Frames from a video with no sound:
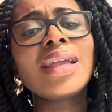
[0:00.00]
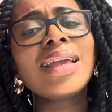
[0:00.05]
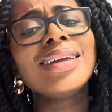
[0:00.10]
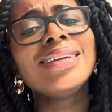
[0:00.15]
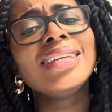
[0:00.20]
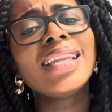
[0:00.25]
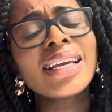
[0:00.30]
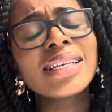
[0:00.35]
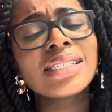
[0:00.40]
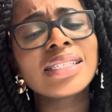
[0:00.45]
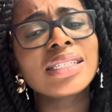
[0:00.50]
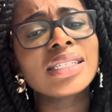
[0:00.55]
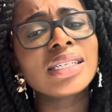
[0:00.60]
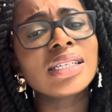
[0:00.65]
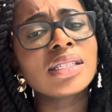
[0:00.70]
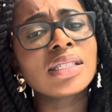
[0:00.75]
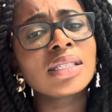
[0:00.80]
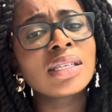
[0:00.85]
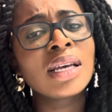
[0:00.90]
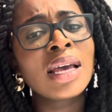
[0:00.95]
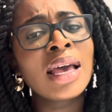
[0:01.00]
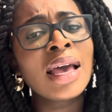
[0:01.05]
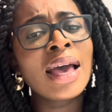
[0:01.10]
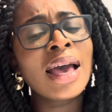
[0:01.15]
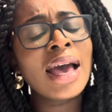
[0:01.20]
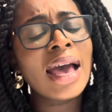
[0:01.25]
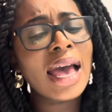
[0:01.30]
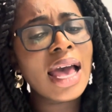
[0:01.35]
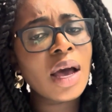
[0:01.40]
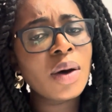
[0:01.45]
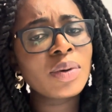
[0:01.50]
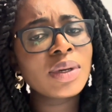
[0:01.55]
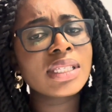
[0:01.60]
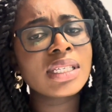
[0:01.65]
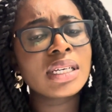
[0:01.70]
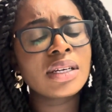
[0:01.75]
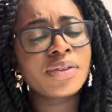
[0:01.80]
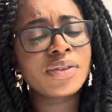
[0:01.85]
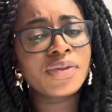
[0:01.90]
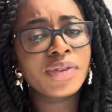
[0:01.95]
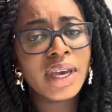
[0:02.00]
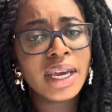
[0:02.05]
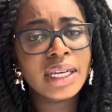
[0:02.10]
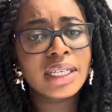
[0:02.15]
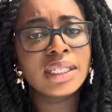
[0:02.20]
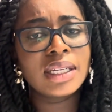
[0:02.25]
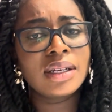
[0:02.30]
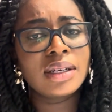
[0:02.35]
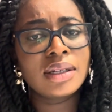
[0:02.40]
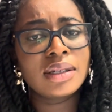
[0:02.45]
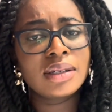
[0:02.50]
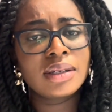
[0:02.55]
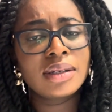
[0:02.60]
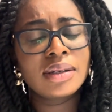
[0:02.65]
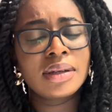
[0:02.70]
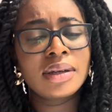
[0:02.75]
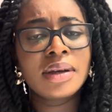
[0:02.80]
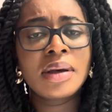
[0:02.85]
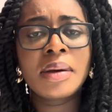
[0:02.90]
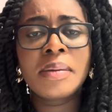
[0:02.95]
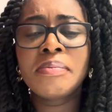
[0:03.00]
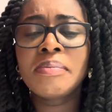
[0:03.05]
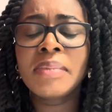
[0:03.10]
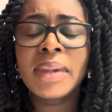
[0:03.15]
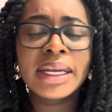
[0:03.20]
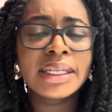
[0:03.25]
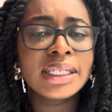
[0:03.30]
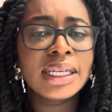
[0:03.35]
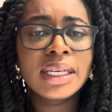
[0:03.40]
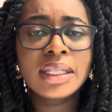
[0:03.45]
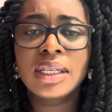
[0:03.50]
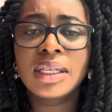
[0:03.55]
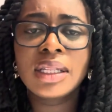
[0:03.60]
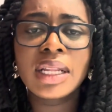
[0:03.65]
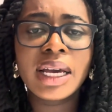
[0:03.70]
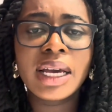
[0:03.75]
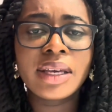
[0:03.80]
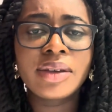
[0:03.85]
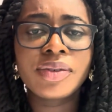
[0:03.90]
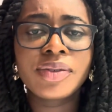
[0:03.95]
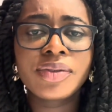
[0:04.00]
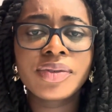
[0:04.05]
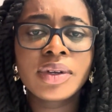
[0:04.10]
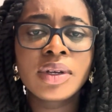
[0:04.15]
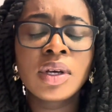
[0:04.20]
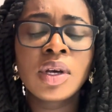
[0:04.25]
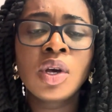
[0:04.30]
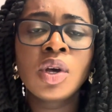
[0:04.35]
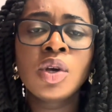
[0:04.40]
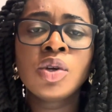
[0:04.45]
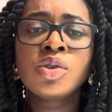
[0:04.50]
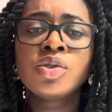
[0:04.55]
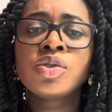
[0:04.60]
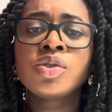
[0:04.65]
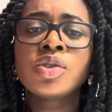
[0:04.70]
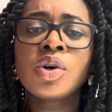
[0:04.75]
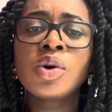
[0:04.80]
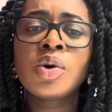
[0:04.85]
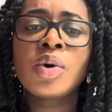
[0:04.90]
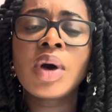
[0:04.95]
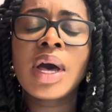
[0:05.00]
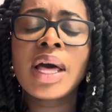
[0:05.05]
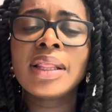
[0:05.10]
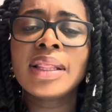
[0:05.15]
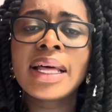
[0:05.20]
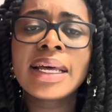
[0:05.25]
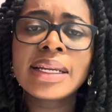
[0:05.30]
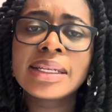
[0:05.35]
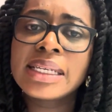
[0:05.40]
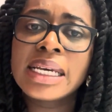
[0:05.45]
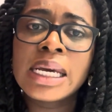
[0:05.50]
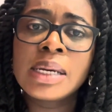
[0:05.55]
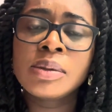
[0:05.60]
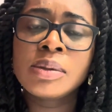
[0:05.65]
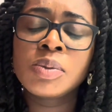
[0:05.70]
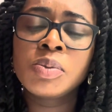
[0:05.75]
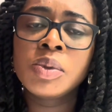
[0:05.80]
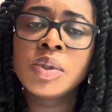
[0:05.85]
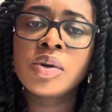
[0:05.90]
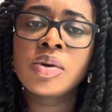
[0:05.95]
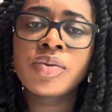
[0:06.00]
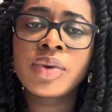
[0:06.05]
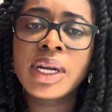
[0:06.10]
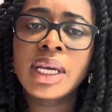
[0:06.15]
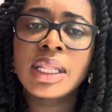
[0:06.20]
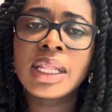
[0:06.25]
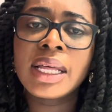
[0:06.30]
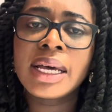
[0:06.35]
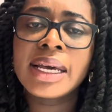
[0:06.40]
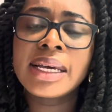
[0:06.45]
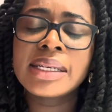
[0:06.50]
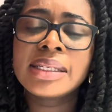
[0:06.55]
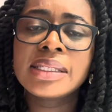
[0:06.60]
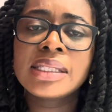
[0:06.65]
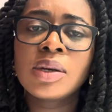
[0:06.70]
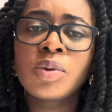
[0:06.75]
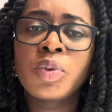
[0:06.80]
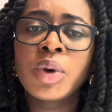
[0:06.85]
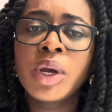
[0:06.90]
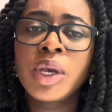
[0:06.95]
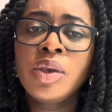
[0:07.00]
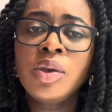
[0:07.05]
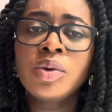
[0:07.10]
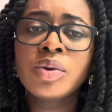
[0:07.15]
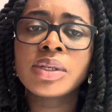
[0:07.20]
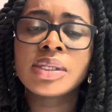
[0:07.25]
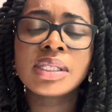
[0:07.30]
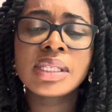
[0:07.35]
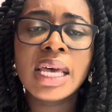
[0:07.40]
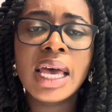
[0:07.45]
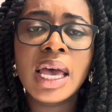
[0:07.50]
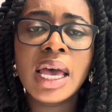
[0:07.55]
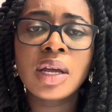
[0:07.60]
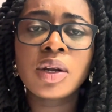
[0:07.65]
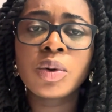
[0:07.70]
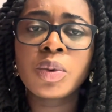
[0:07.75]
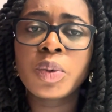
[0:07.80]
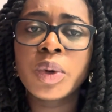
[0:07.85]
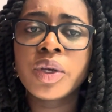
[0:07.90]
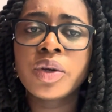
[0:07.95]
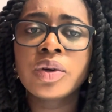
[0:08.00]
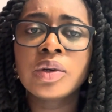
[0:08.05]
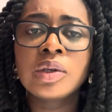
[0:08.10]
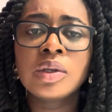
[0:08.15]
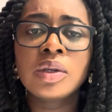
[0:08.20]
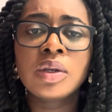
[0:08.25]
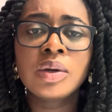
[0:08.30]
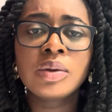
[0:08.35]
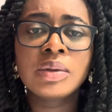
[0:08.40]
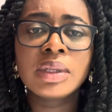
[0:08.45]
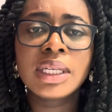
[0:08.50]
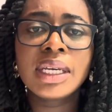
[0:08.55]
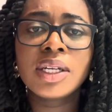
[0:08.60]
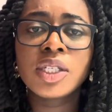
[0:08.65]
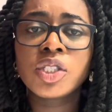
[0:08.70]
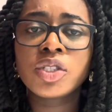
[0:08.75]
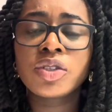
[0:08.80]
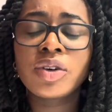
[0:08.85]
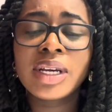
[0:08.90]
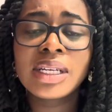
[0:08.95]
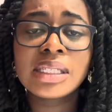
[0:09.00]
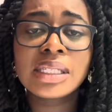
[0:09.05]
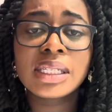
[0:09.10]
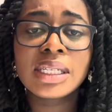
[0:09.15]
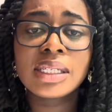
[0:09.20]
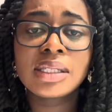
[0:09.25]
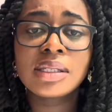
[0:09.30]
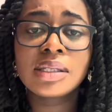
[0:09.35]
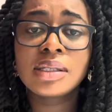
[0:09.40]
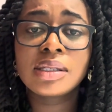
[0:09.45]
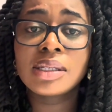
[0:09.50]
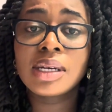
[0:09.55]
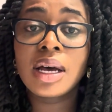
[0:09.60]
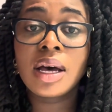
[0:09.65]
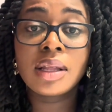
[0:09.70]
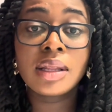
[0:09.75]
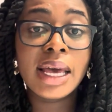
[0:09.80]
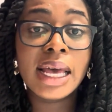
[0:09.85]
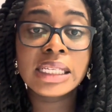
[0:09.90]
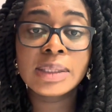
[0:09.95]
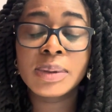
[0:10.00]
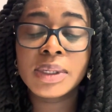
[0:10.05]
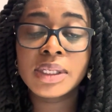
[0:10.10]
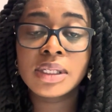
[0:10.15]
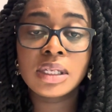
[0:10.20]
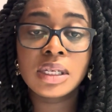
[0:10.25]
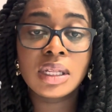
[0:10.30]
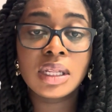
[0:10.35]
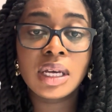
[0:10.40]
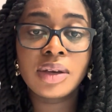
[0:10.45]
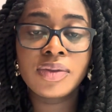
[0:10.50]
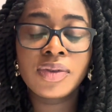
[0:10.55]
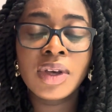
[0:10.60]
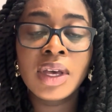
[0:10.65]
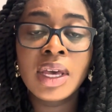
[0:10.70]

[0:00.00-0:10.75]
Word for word: Next is, how is it affecting my daily life? So a lot of times we don't realize that when you are sad or when you are lonely, it translates to other aspects of your life.